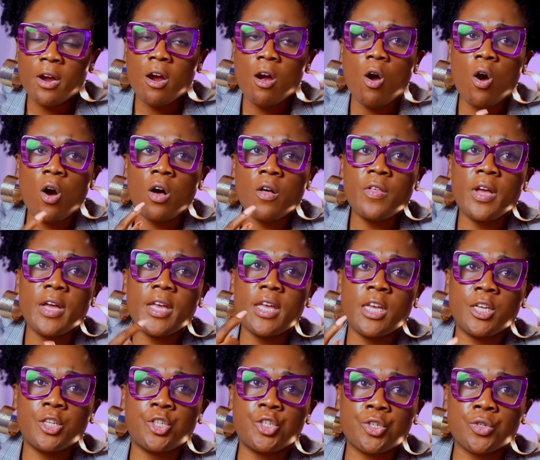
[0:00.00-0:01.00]
are other
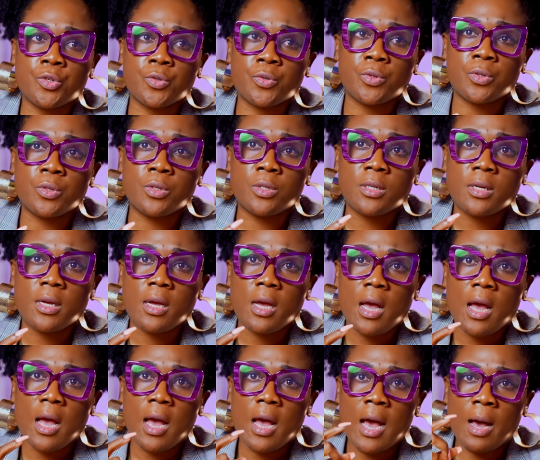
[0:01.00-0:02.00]
issues
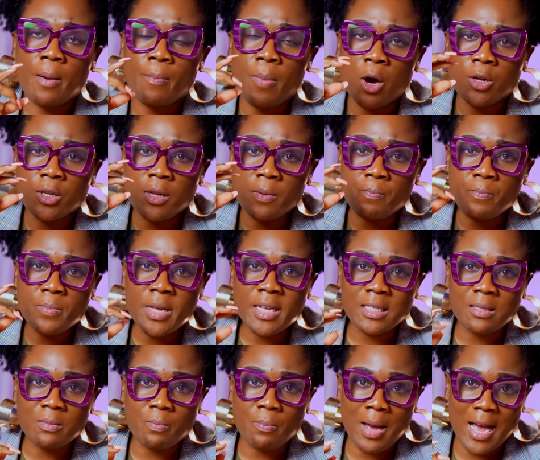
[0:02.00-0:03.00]
about the
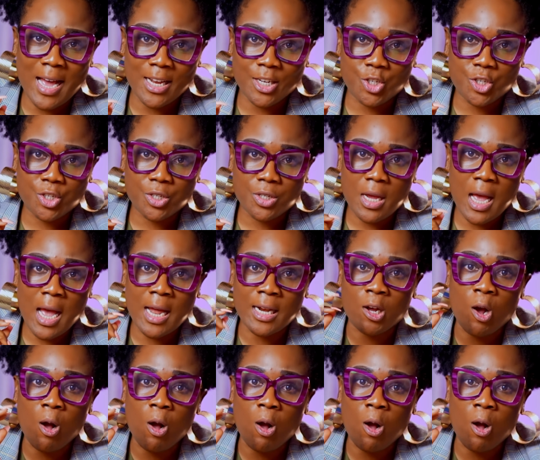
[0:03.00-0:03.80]
mismatch and